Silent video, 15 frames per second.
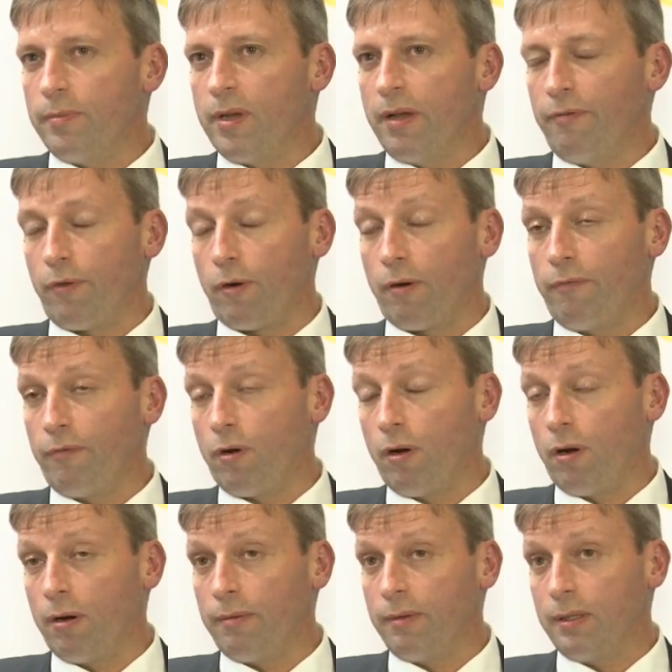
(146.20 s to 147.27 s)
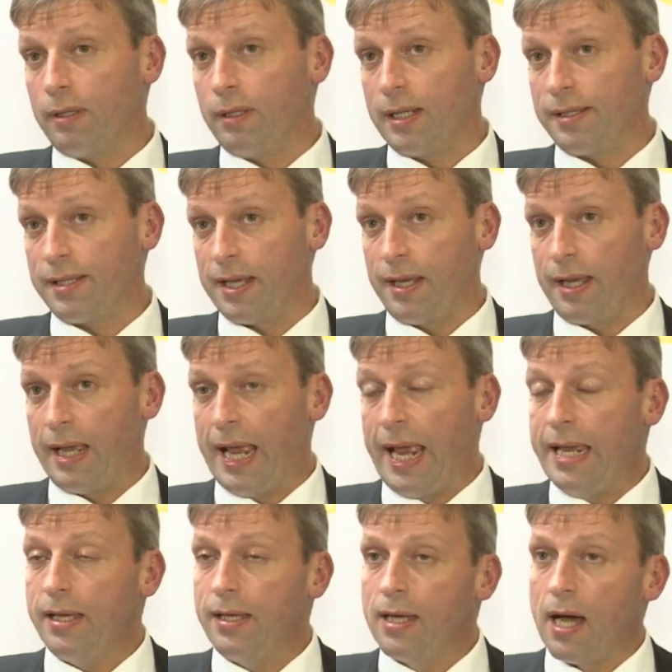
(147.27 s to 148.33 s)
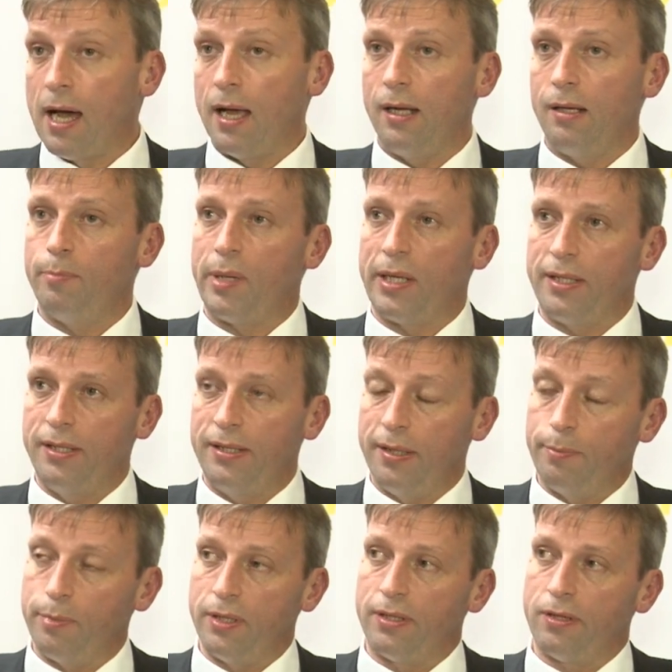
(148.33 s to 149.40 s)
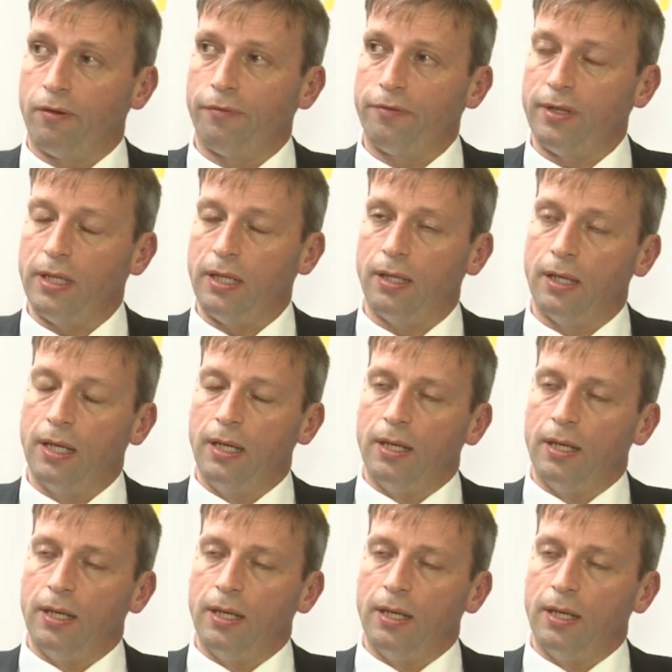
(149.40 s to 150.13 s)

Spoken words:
for let's say agile participants of the